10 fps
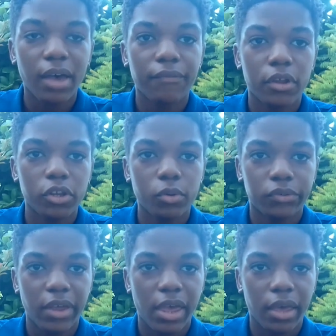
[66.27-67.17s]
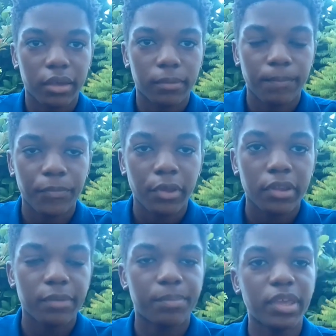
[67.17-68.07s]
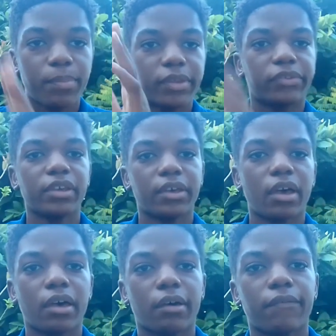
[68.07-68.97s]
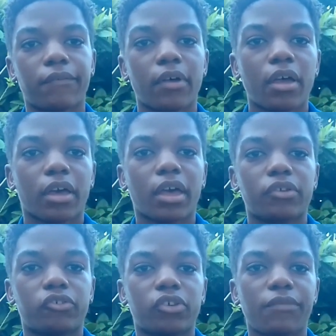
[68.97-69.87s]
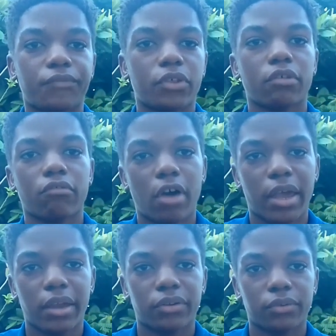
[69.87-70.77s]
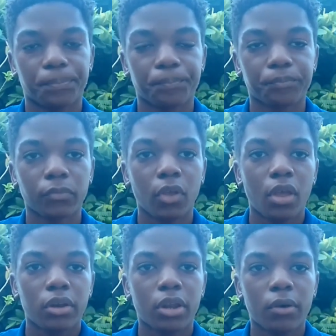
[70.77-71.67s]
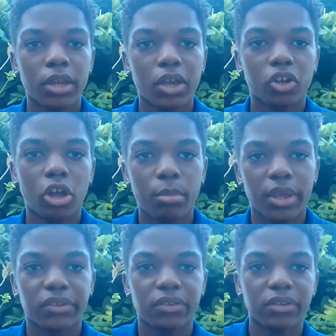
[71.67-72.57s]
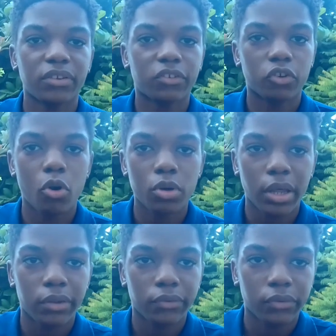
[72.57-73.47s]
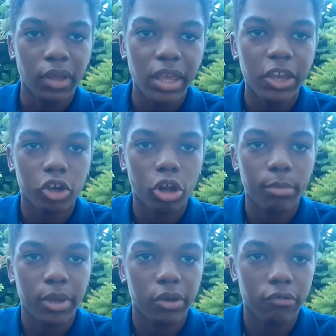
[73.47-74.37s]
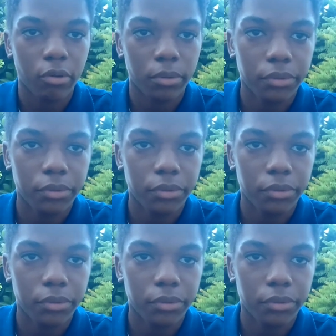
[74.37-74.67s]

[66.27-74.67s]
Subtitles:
new tech, the PPC curve can shift to the right. Now in economics, this is known as economic growth.